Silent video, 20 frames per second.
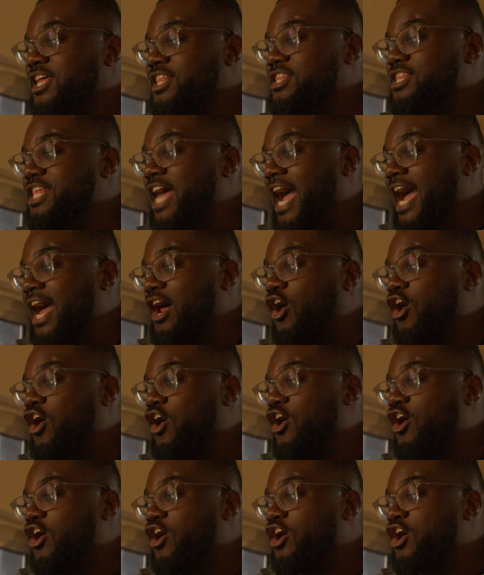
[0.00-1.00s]
that
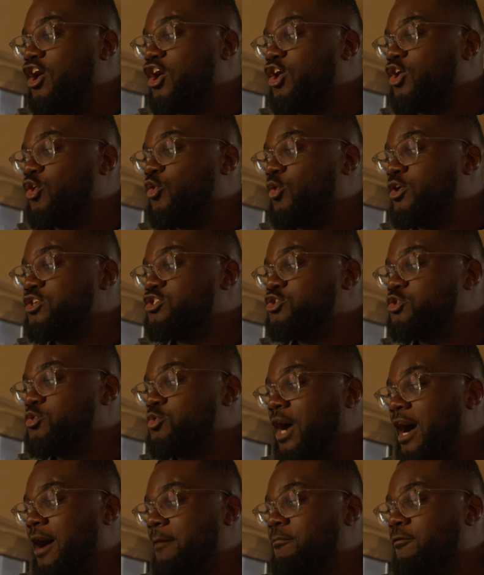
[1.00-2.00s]
are going to
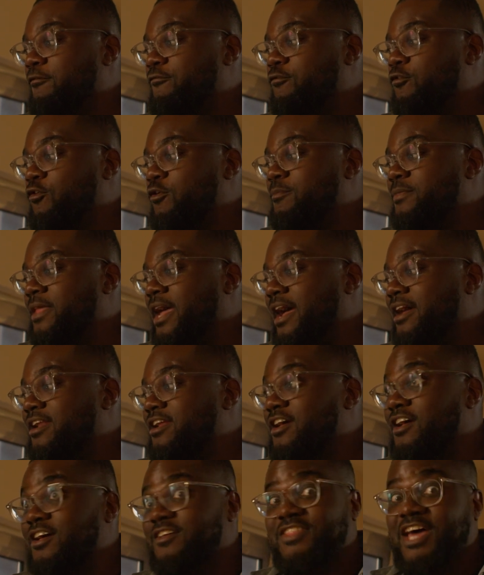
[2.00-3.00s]
outperform
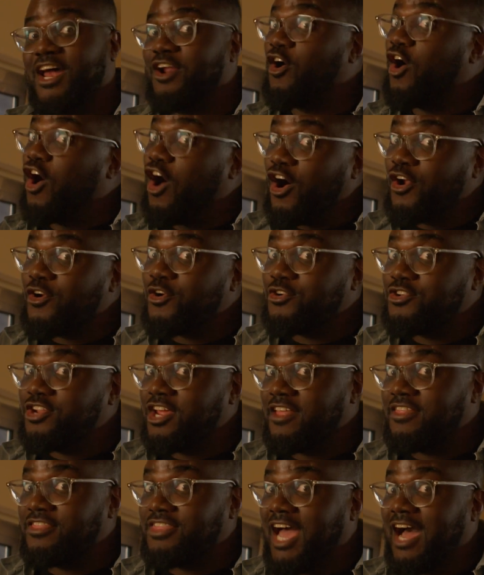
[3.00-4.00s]
that, that are under
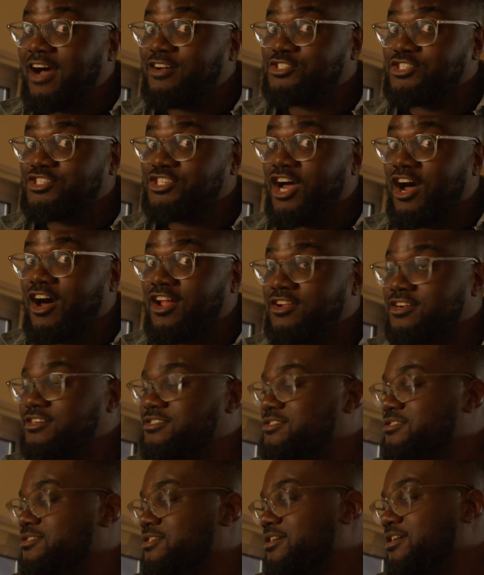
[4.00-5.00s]

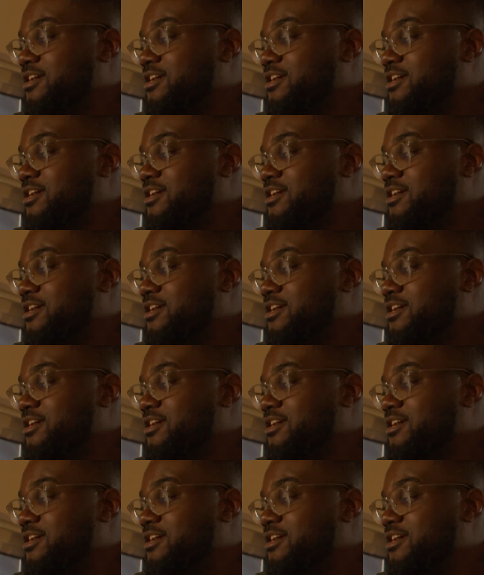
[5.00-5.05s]
$10,000